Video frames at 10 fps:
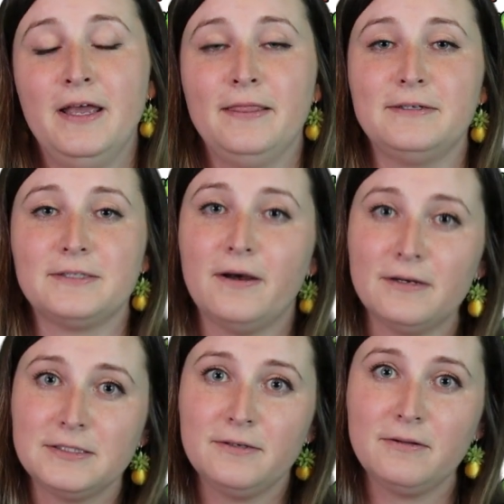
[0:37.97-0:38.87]
There's
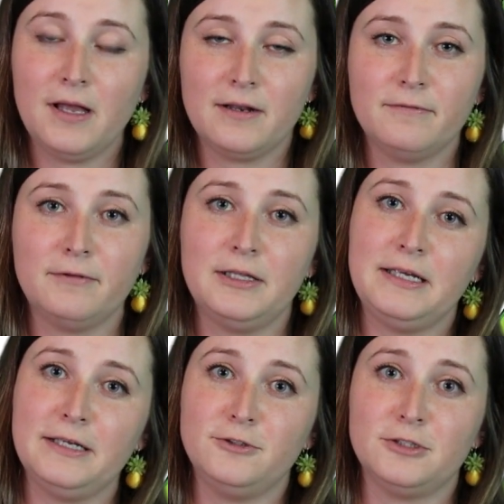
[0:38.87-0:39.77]
also a lot of really
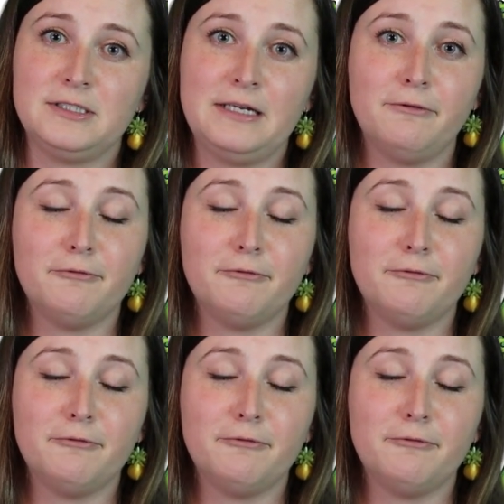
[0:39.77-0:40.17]
interesting